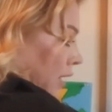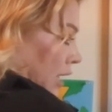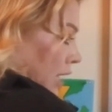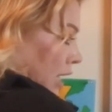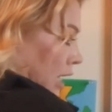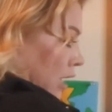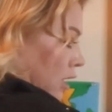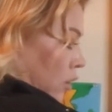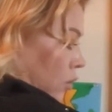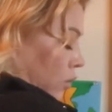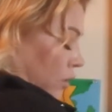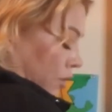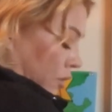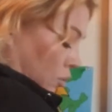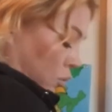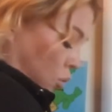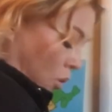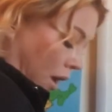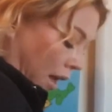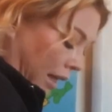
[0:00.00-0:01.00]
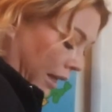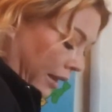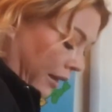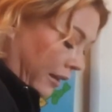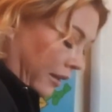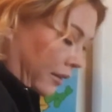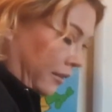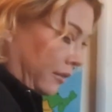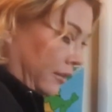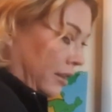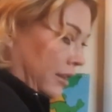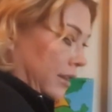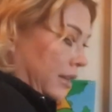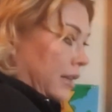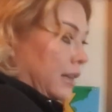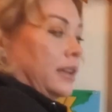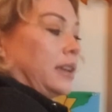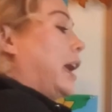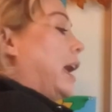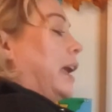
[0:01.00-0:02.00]
equals 1.
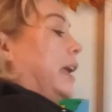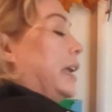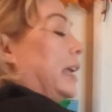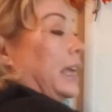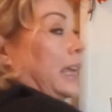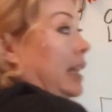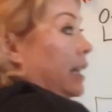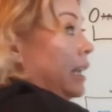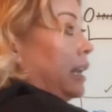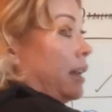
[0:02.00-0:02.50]
Okay, any